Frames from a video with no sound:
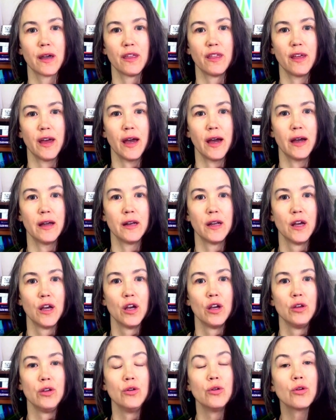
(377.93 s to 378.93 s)
that
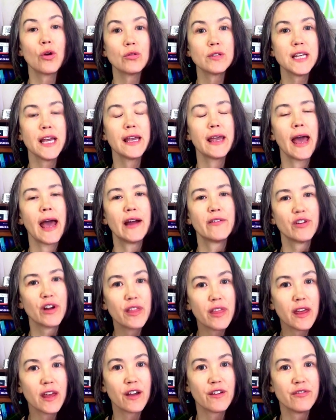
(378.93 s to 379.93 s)
you don't take
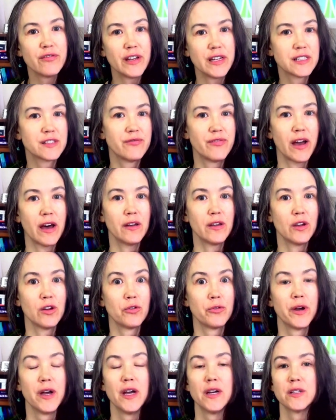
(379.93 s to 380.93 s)
everything at face
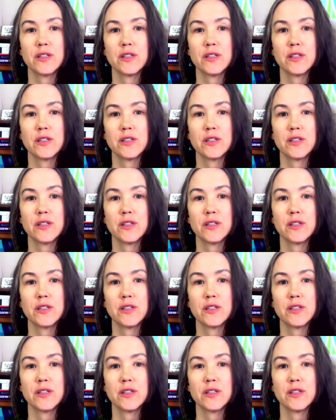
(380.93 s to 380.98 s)
value.